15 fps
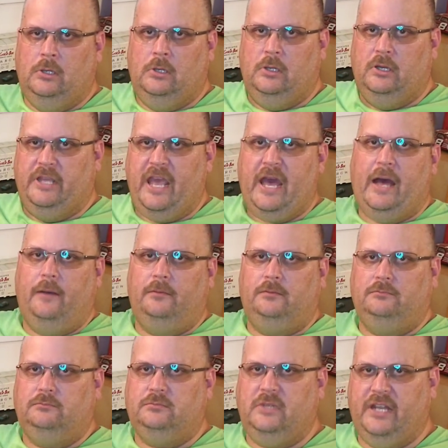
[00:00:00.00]
Yeah,
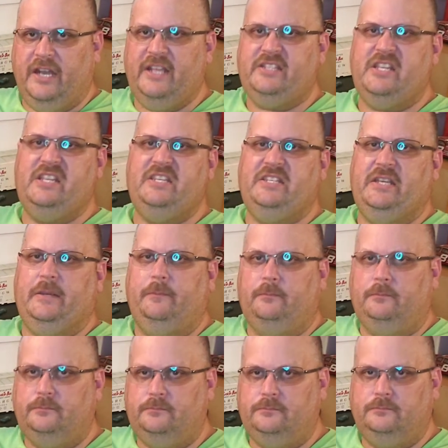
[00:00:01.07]
it is easy.
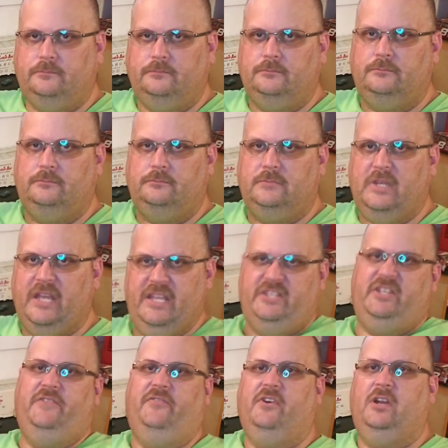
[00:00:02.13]
Easy
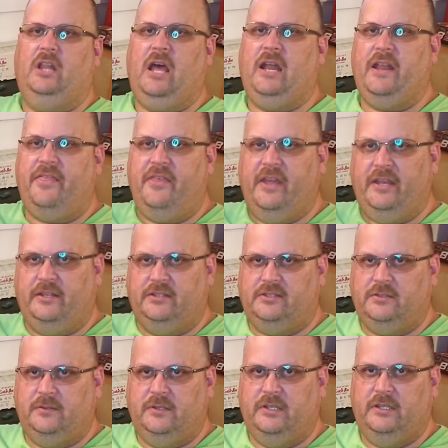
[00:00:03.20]
for a lot of things.
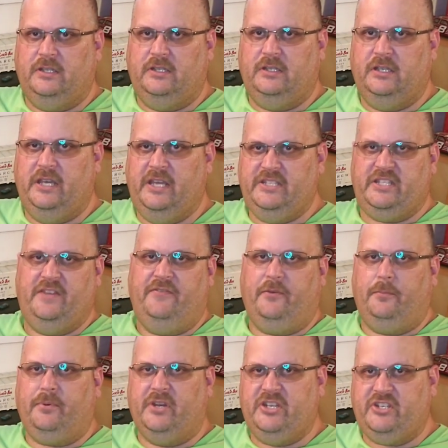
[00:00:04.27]
Easy for
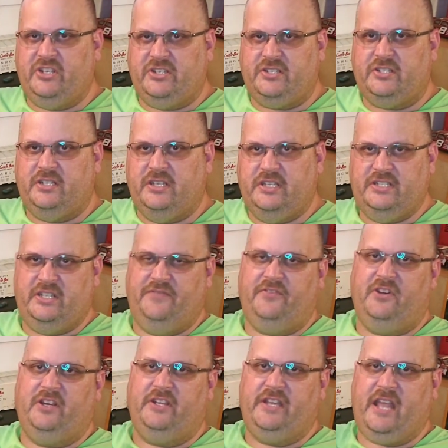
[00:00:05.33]
breaches. Easy for
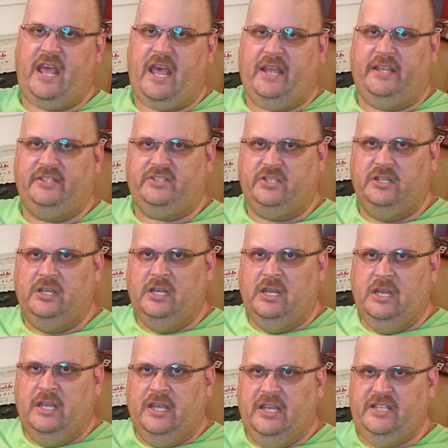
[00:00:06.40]
attacks.
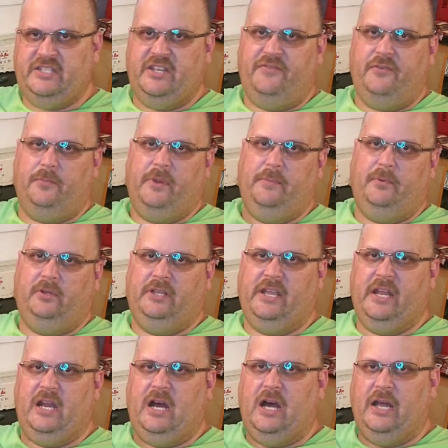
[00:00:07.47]
Easy for people to get
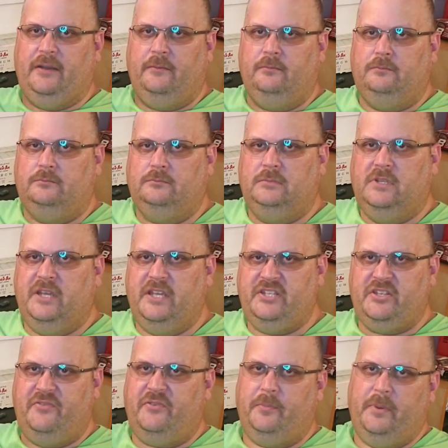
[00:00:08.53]
on. Easy
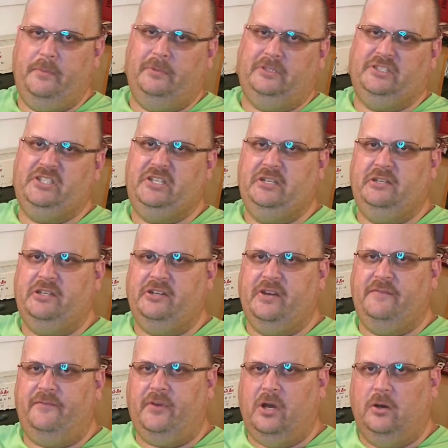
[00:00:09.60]
for people to steal your
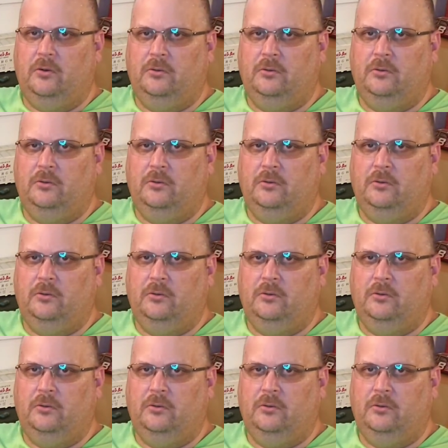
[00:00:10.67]
info.